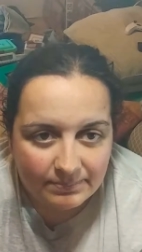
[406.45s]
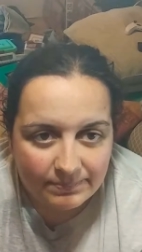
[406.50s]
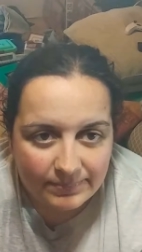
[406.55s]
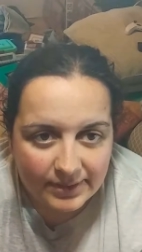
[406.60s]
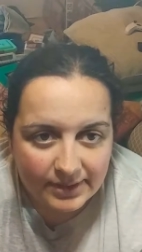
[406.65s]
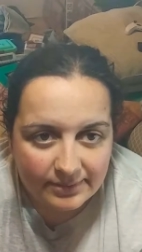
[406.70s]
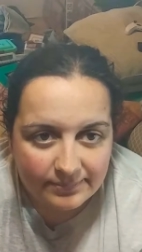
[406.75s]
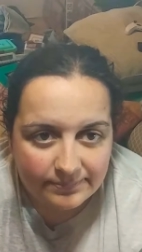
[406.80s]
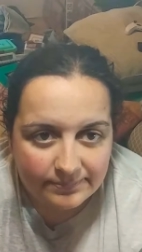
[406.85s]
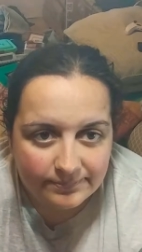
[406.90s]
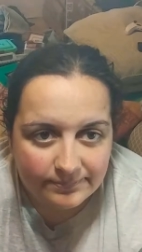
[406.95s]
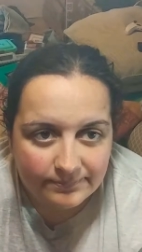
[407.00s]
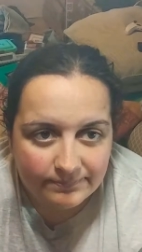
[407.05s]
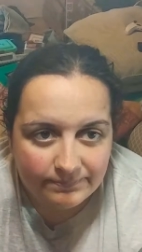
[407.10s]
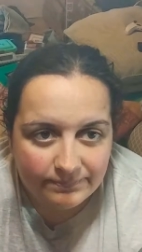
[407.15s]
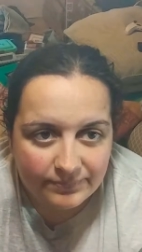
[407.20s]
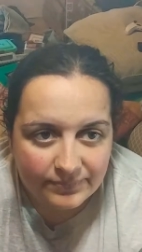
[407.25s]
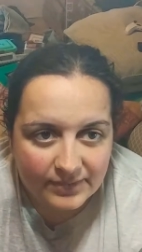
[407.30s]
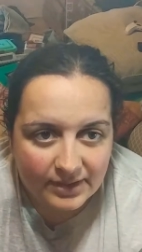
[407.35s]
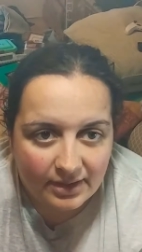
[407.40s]
But
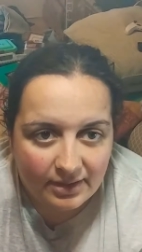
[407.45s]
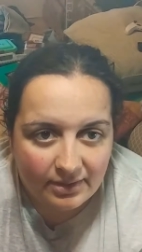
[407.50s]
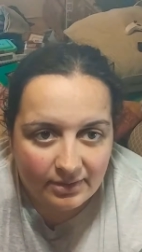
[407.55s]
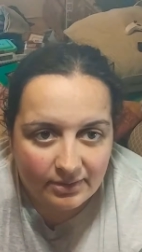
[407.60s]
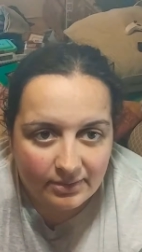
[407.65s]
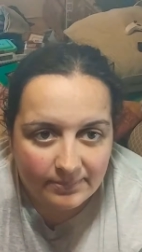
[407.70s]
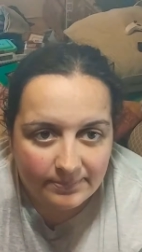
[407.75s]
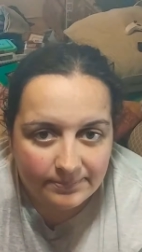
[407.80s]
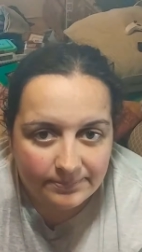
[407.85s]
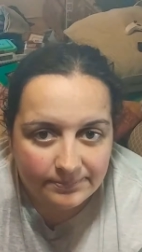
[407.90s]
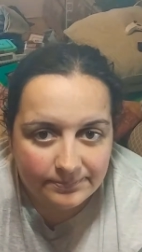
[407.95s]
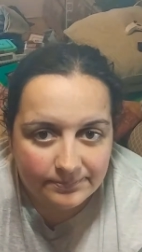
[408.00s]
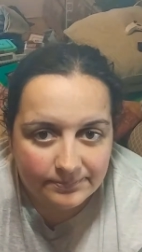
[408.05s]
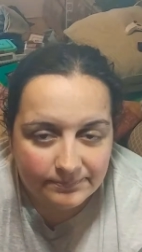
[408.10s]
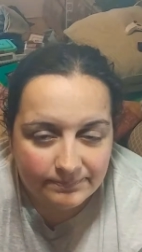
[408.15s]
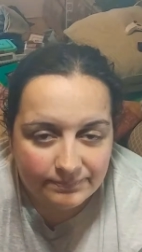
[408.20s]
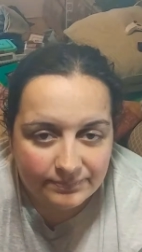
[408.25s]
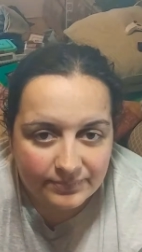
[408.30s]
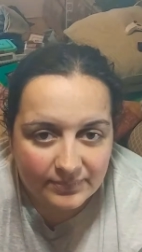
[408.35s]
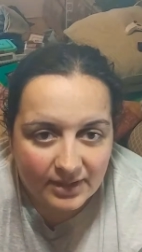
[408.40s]
um,
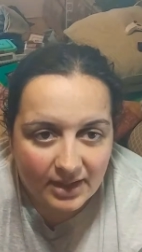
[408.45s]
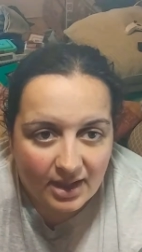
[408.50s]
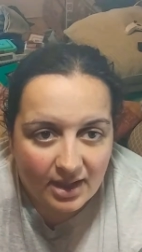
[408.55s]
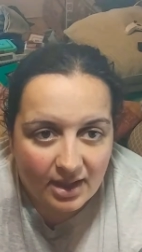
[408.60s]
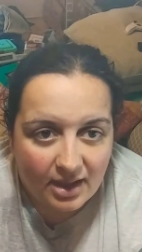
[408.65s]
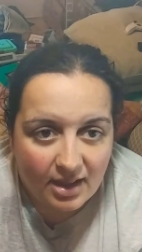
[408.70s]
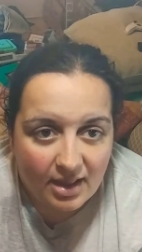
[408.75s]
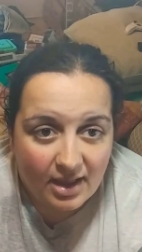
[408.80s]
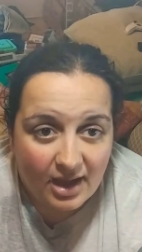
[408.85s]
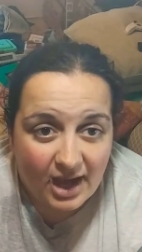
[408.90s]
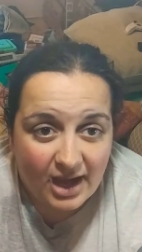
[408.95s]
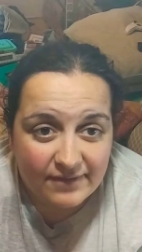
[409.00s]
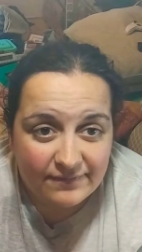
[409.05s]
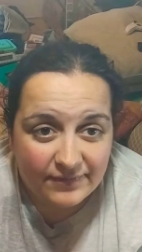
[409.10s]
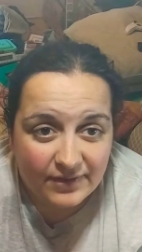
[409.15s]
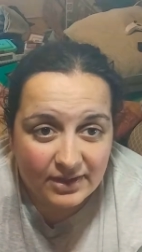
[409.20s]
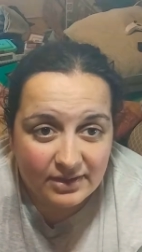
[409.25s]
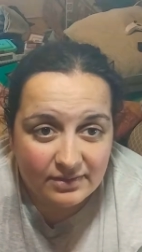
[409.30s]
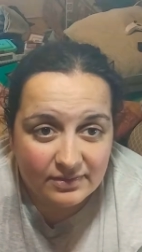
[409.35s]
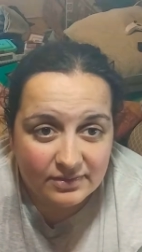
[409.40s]
I
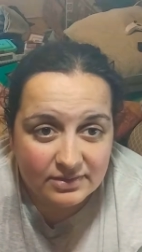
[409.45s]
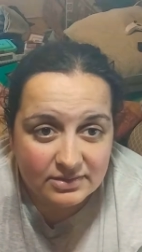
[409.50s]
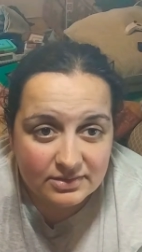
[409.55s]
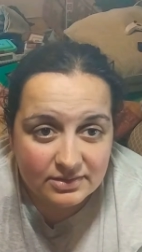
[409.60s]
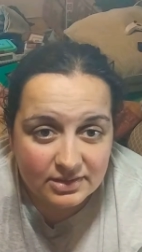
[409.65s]
find that